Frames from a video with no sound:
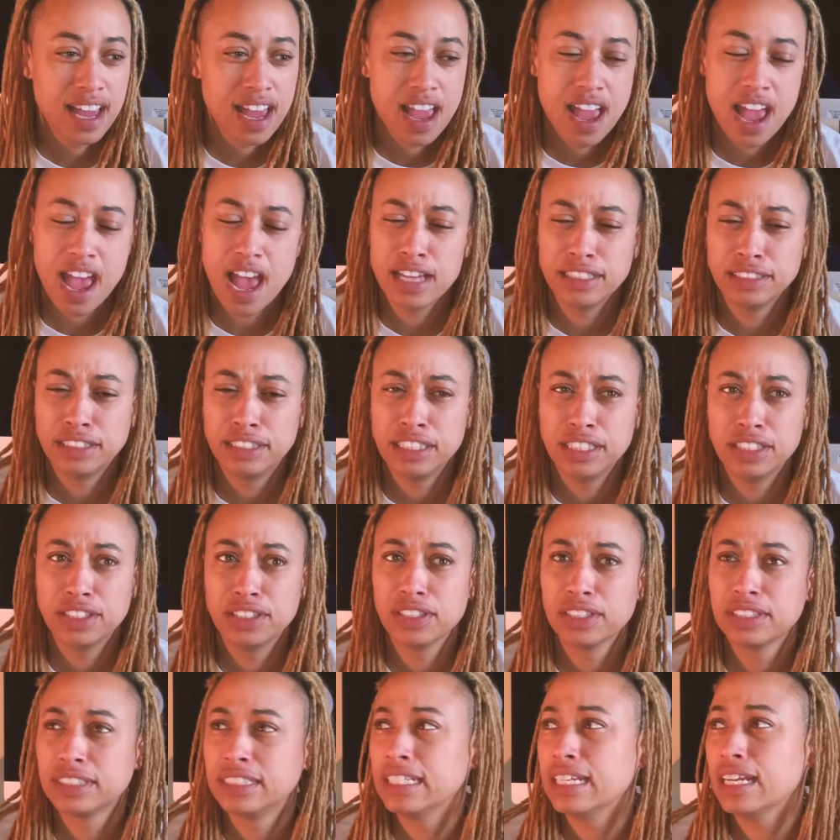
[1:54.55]
And she
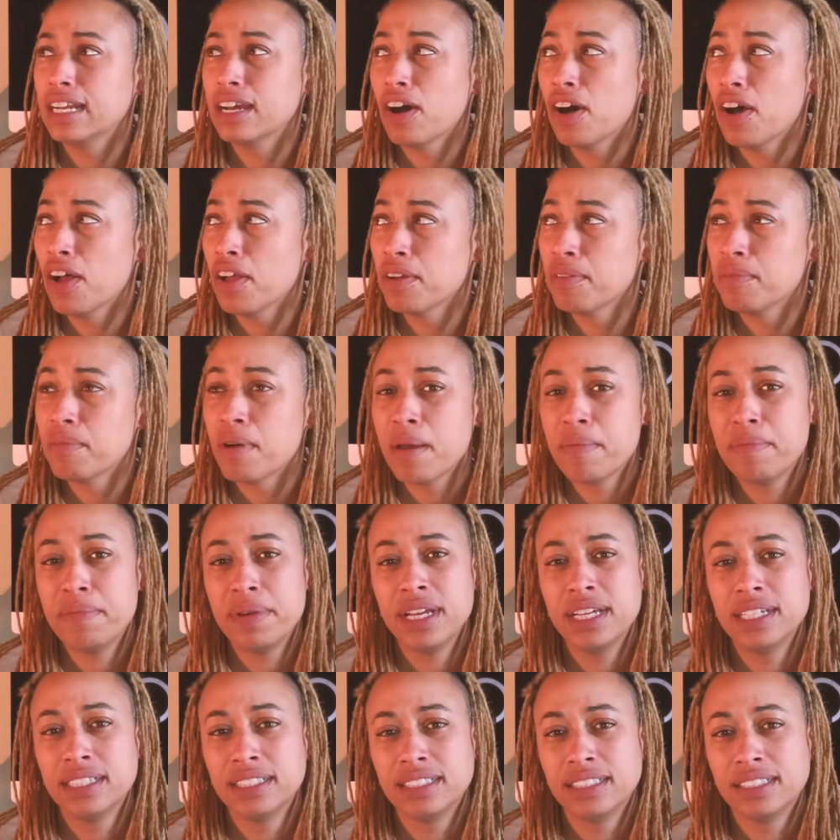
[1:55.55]
looked at all of my
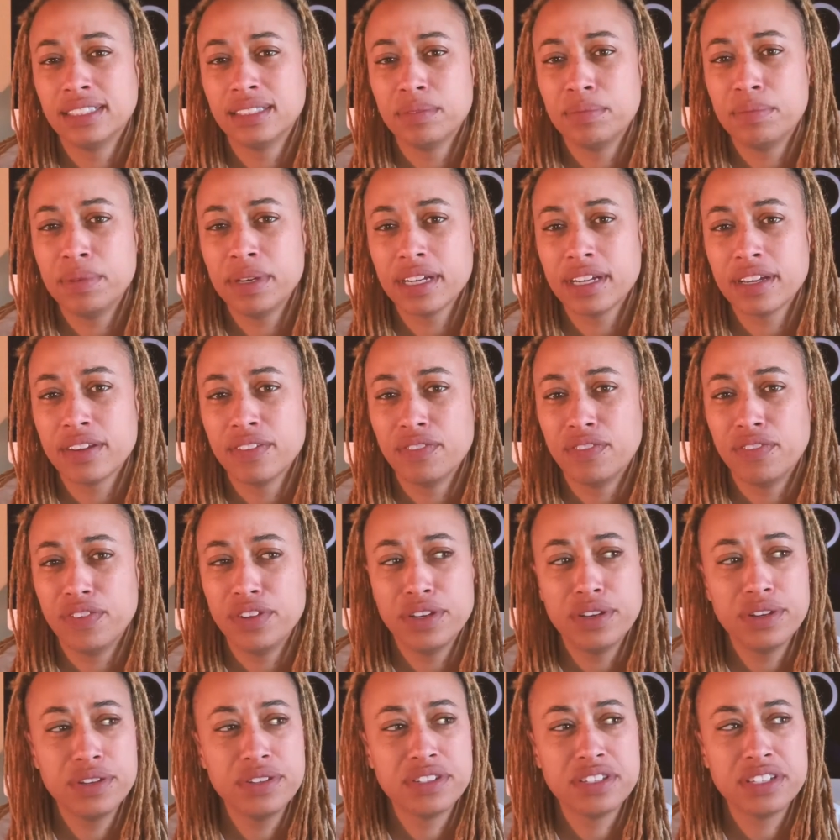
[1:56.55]
pieces a bit
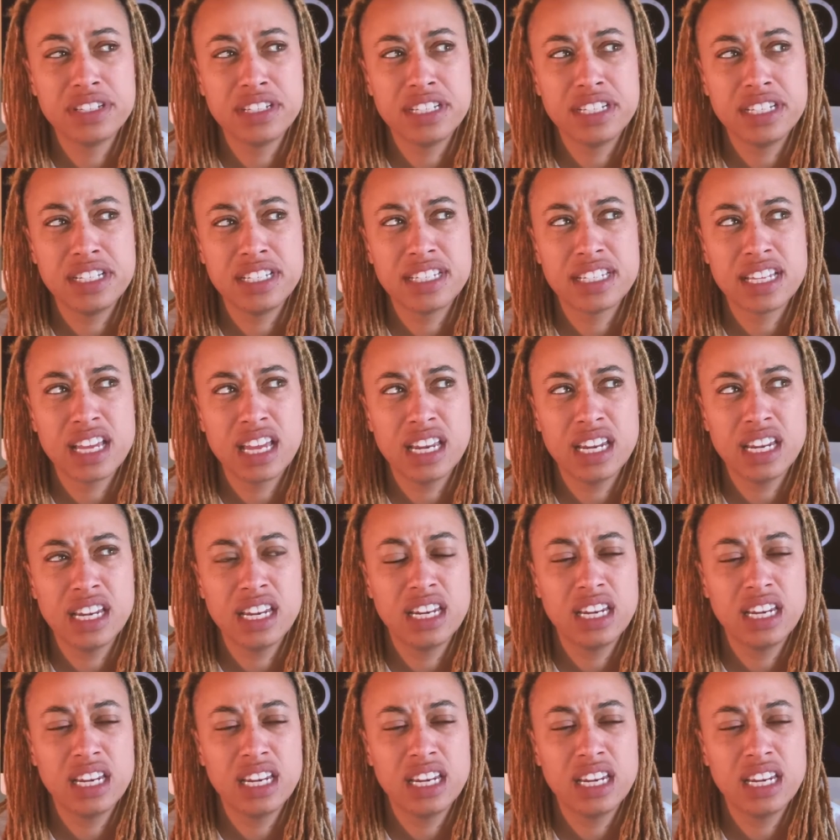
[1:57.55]
confused, and she said,